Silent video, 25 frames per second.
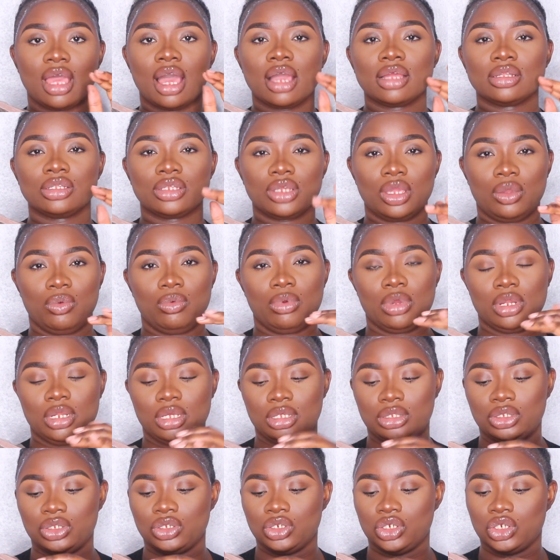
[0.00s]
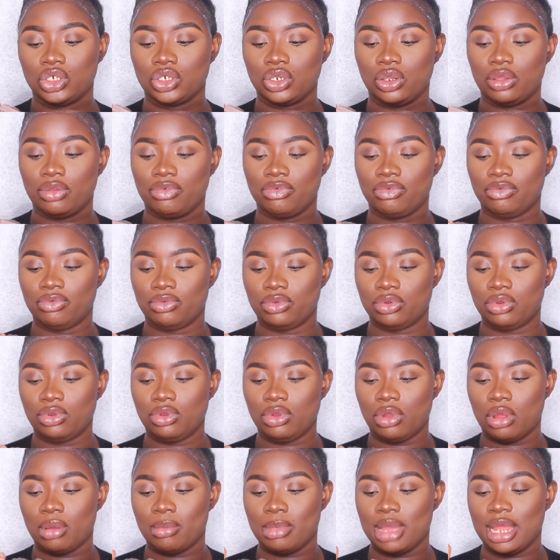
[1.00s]
I don't want it to show
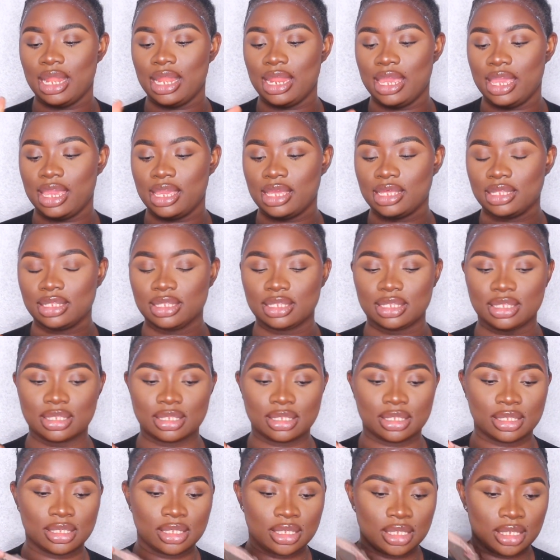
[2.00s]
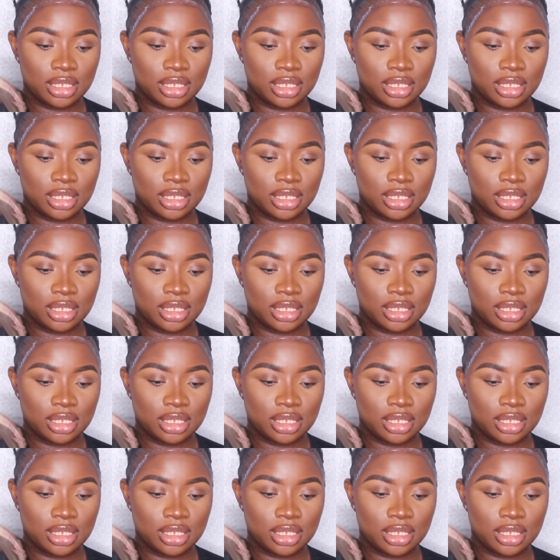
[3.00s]
through on my lace.